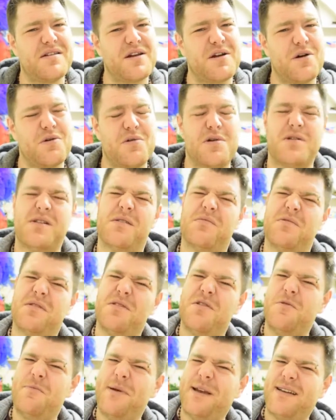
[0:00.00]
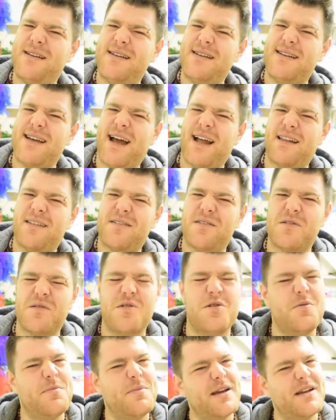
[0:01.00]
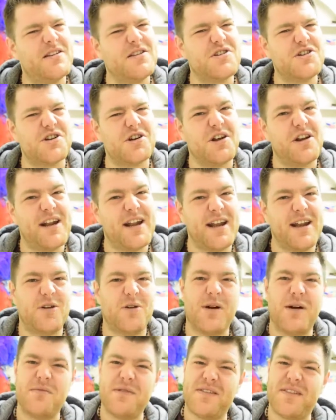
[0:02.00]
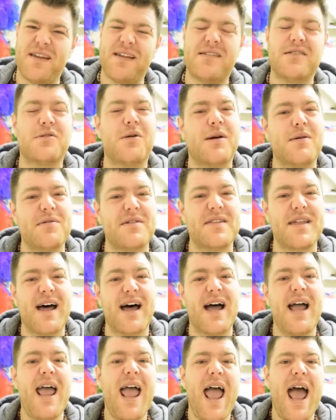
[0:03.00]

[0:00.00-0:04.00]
to go because I was too big to dance or too big to join in, or I was this or I was that.